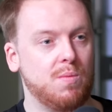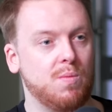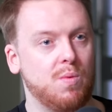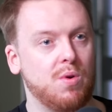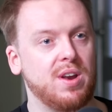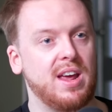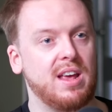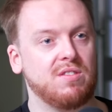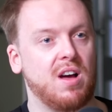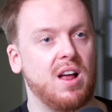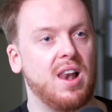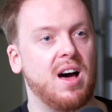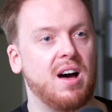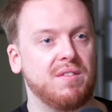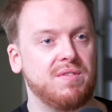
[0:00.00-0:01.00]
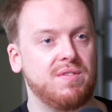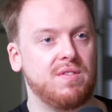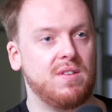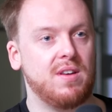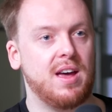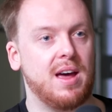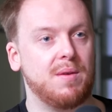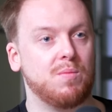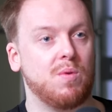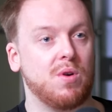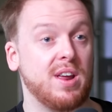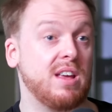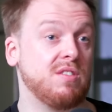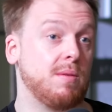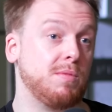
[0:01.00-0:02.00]
what it is I love and what
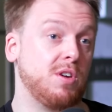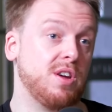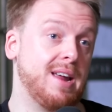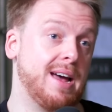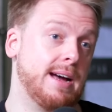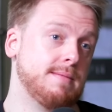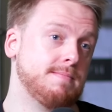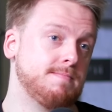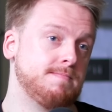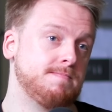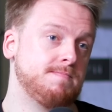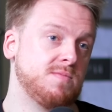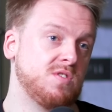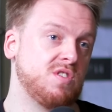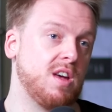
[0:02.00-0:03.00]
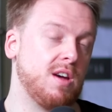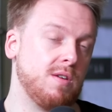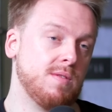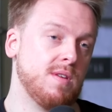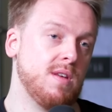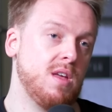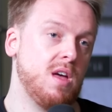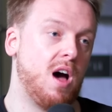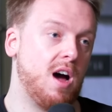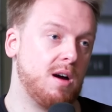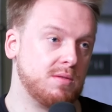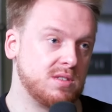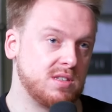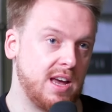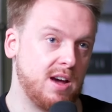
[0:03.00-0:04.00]
it is I'm good at. So I
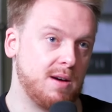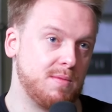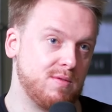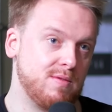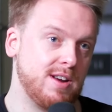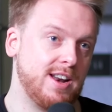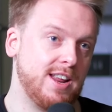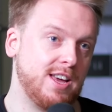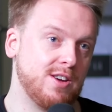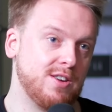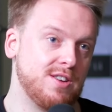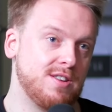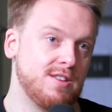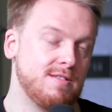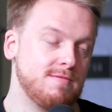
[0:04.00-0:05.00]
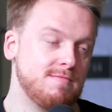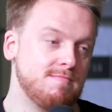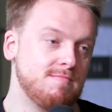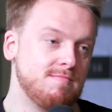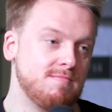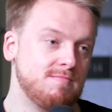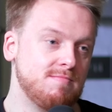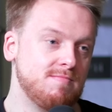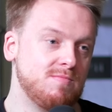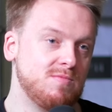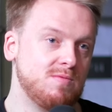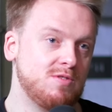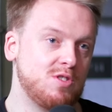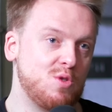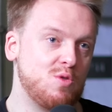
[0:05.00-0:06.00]
would say I'm a really good
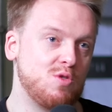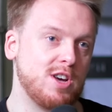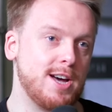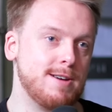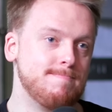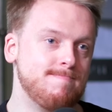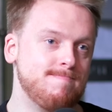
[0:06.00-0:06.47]
talker.